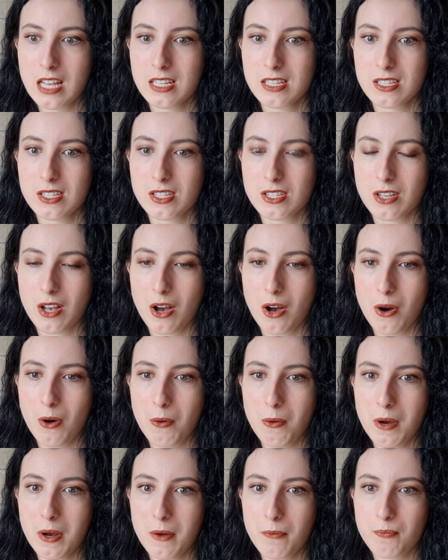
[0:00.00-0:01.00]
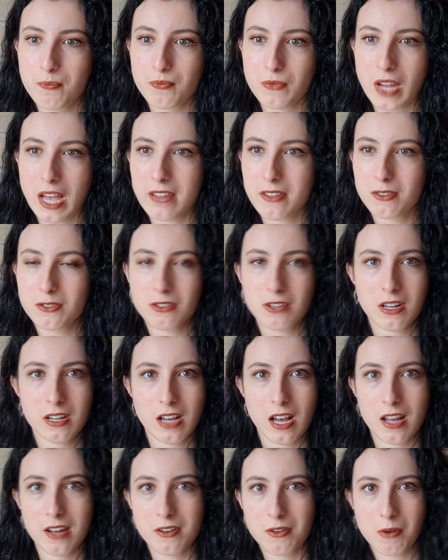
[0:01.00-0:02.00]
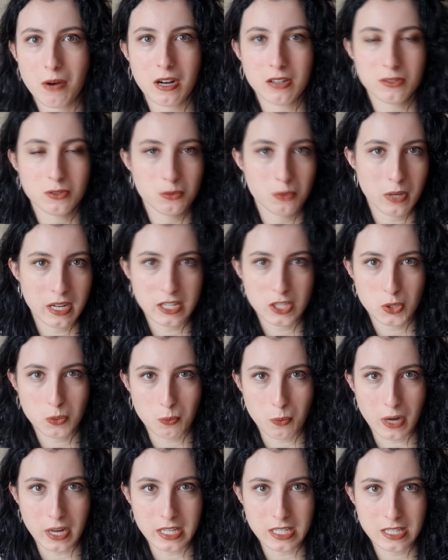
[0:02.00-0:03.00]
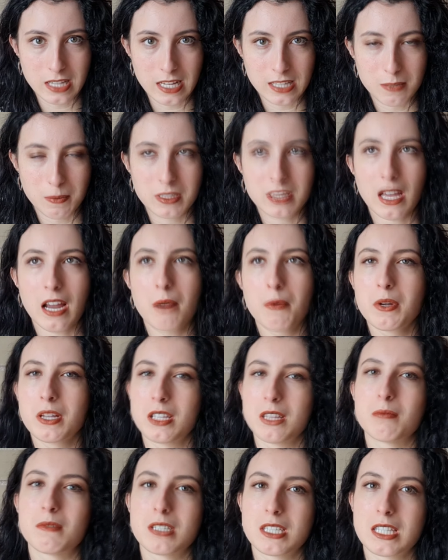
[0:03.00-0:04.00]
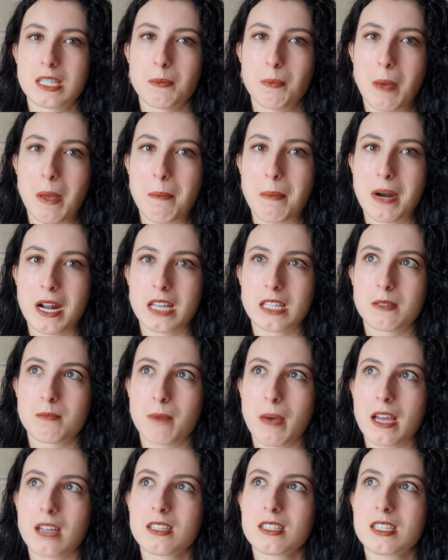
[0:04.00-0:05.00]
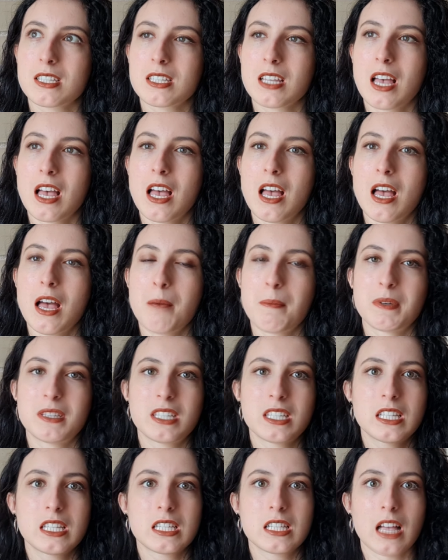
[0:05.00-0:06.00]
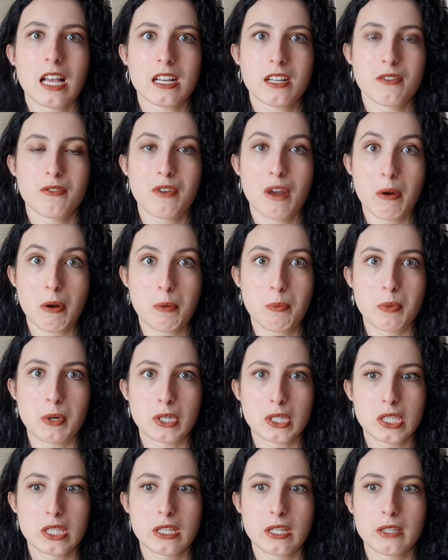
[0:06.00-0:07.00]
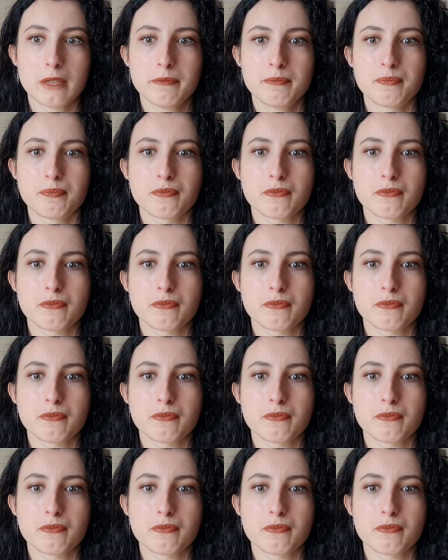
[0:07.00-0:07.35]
So I don't know how to express that, but I really miss the paper and pens, but it's like very personal.